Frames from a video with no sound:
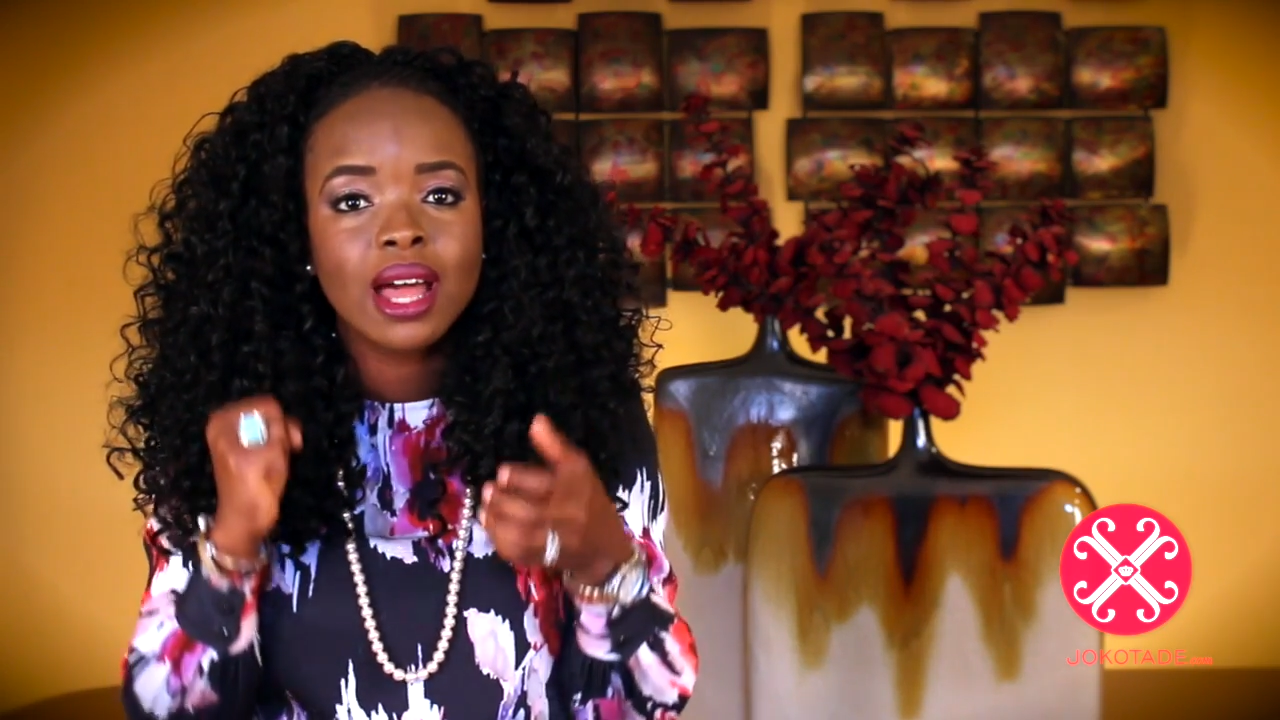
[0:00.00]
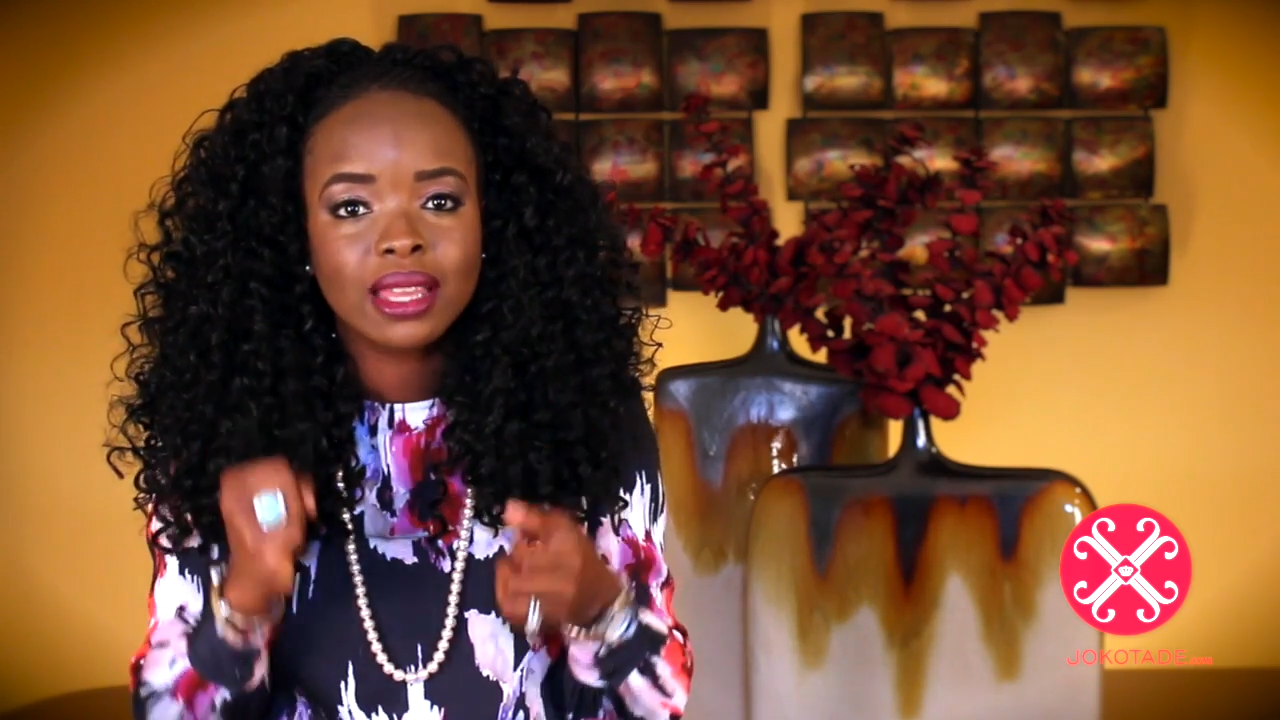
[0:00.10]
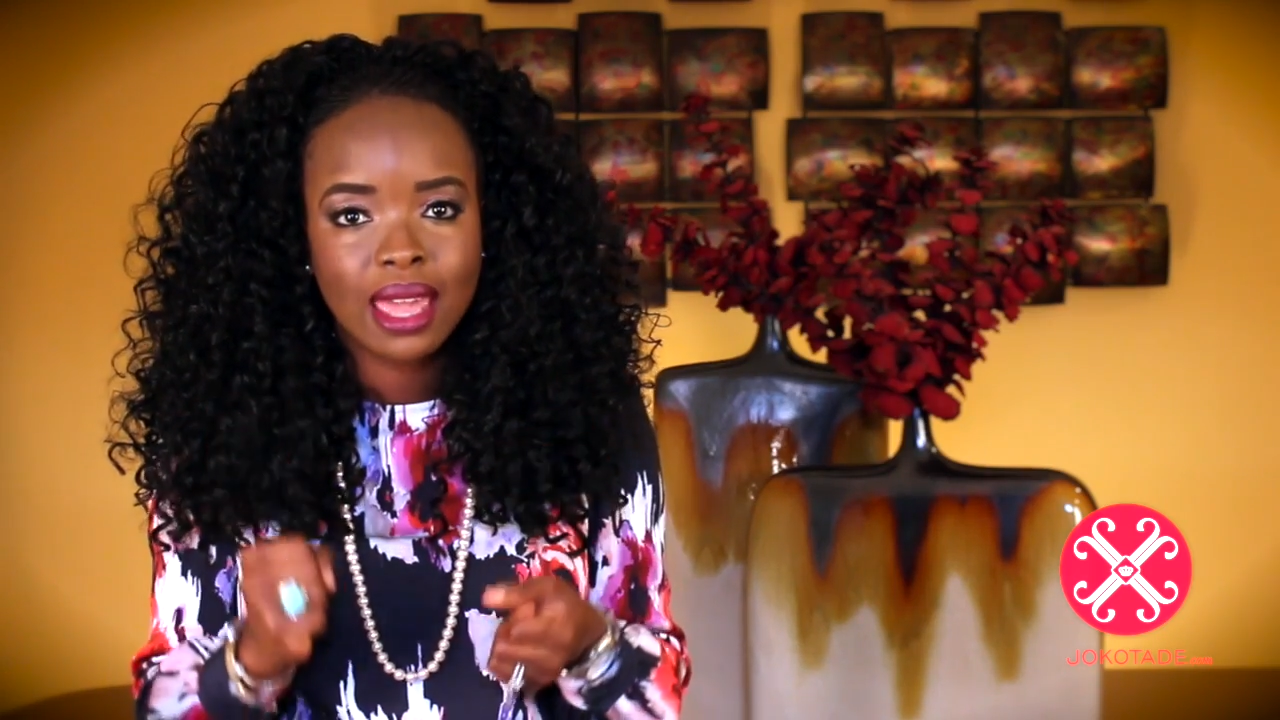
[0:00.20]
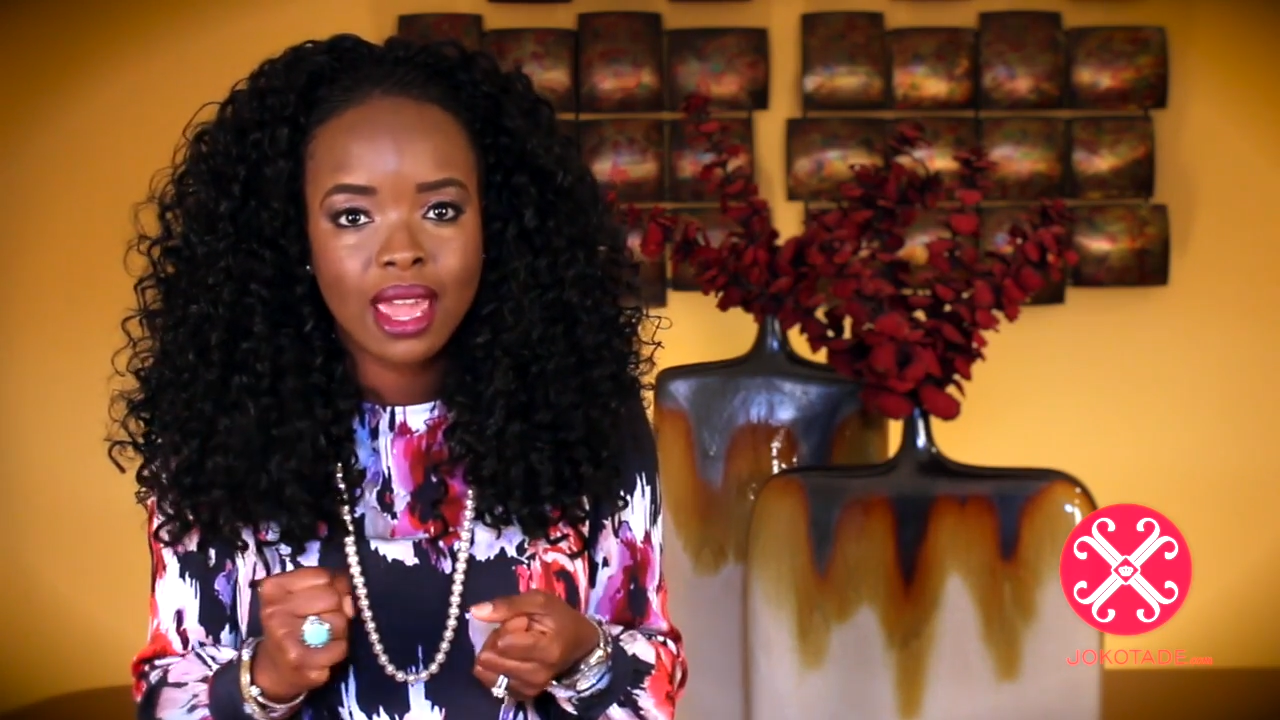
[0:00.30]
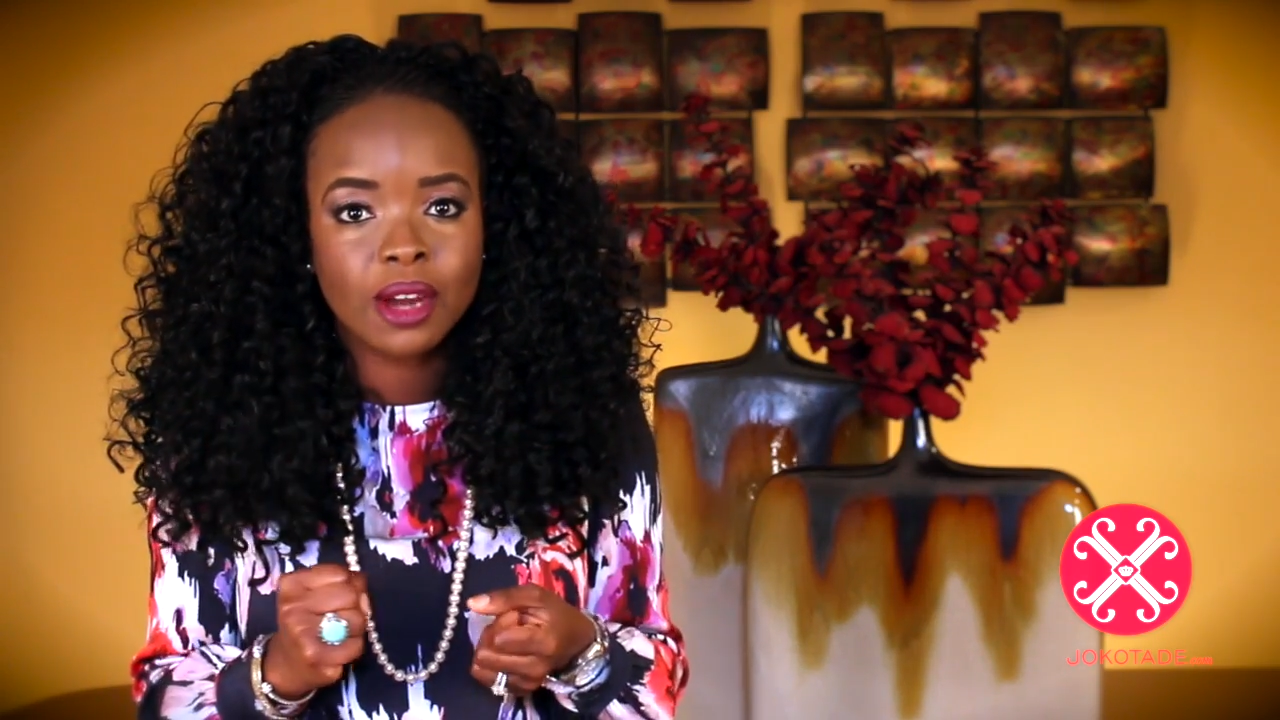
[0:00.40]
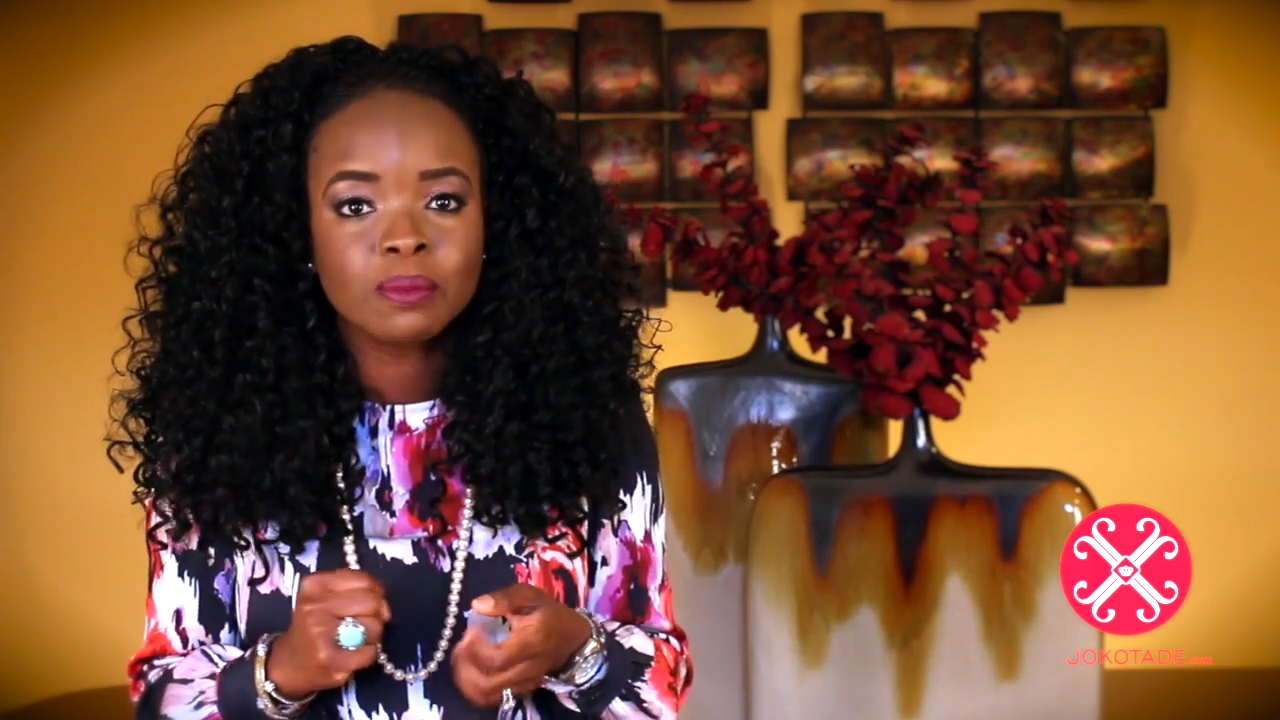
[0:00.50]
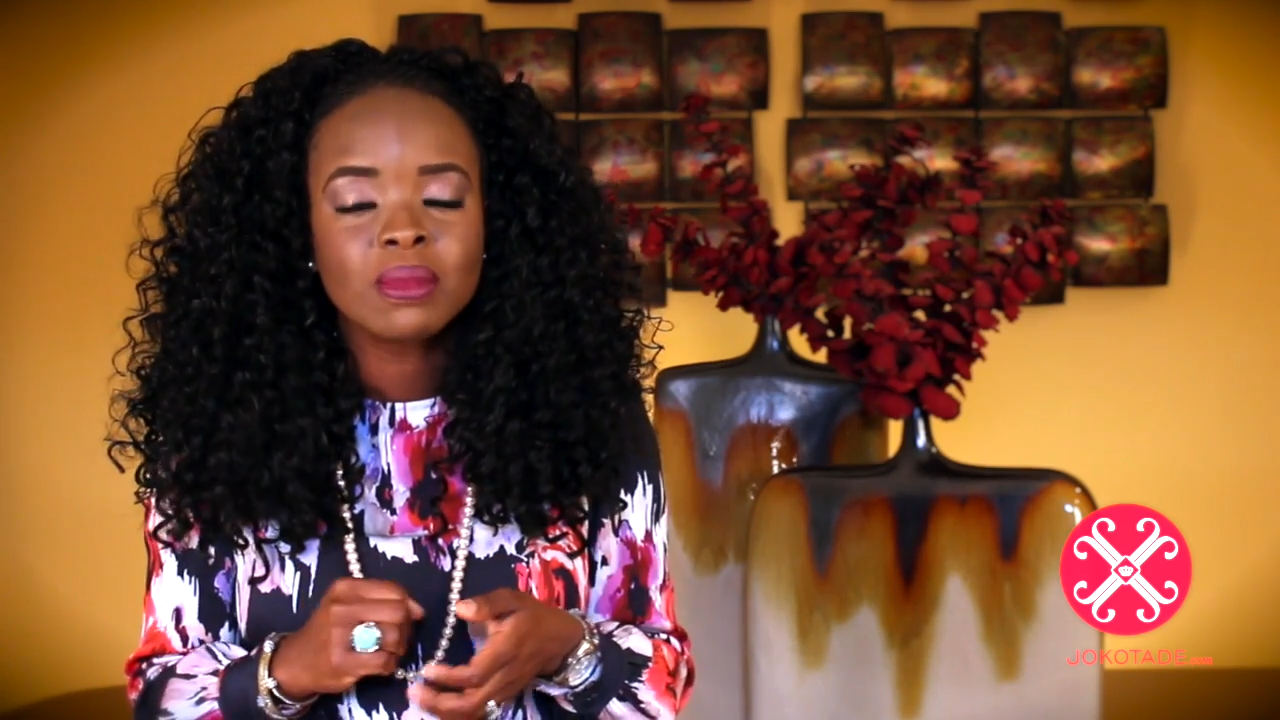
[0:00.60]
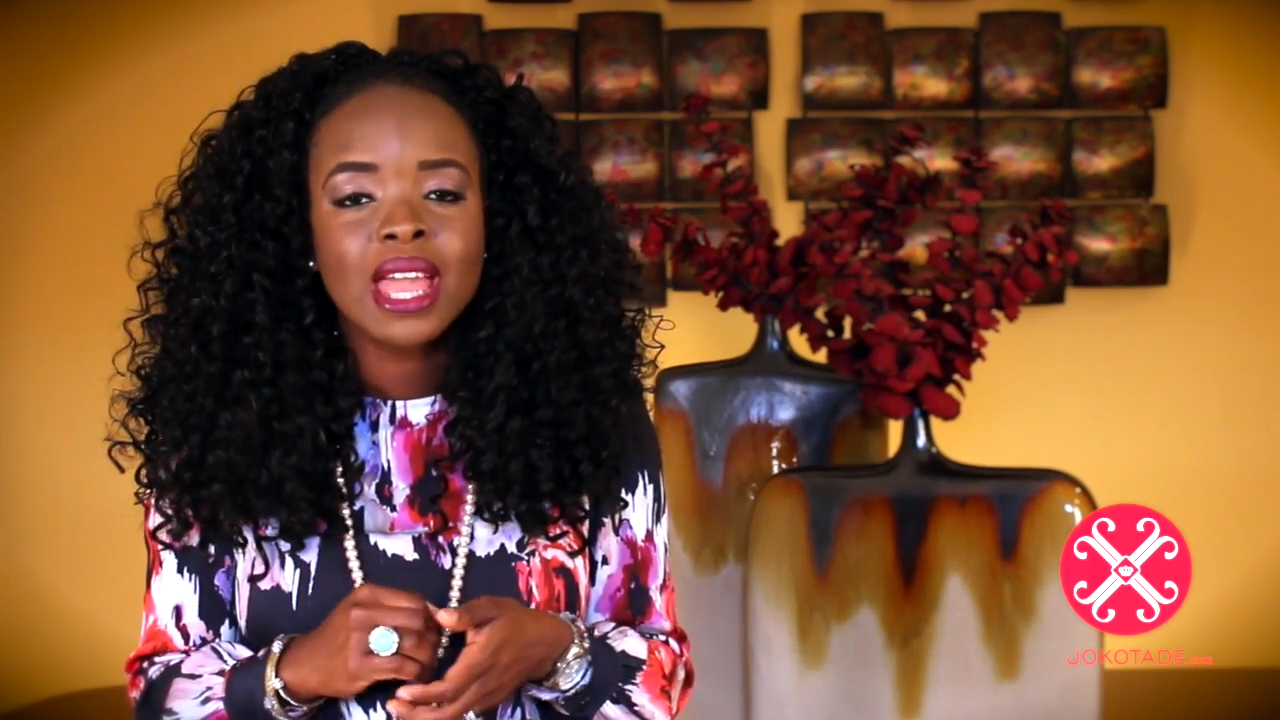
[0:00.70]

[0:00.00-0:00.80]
care.